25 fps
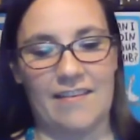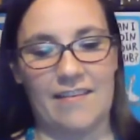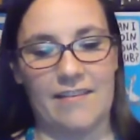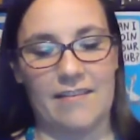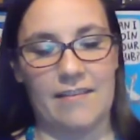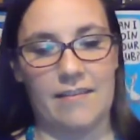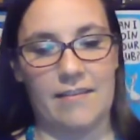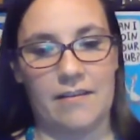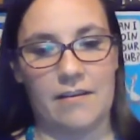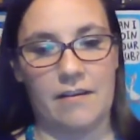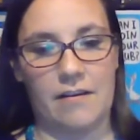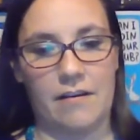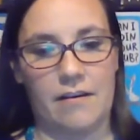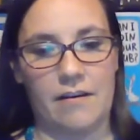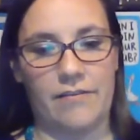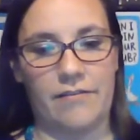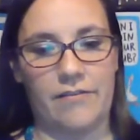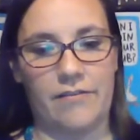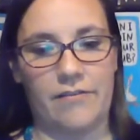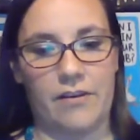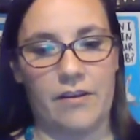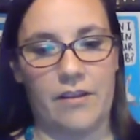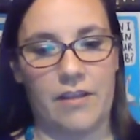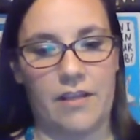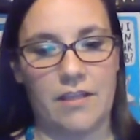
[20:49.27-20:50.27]
Sorry
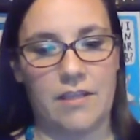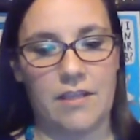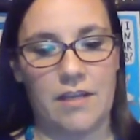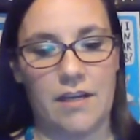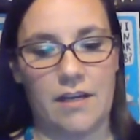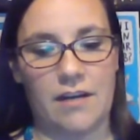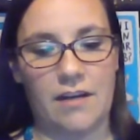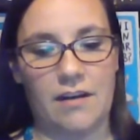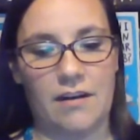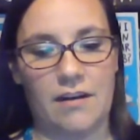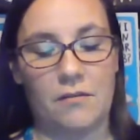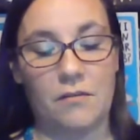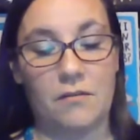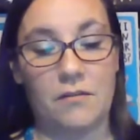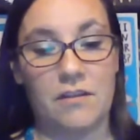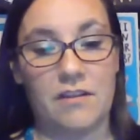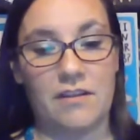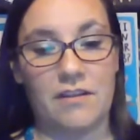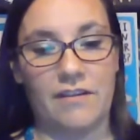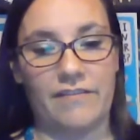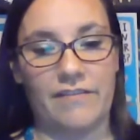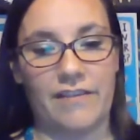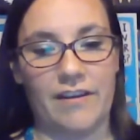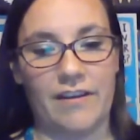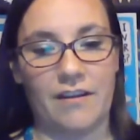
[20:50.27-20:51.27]
for the technical
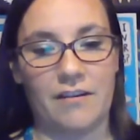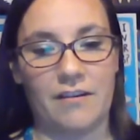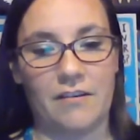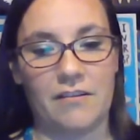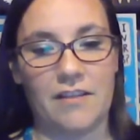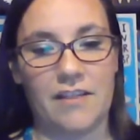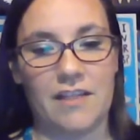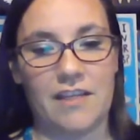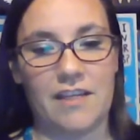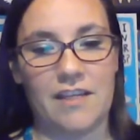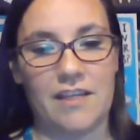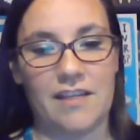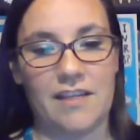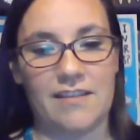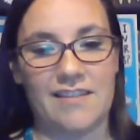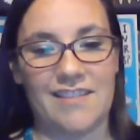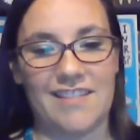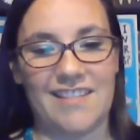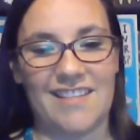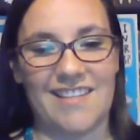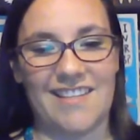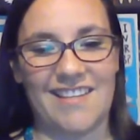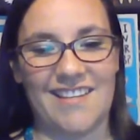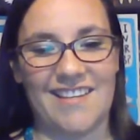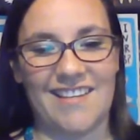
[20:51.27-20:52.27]
difficulties.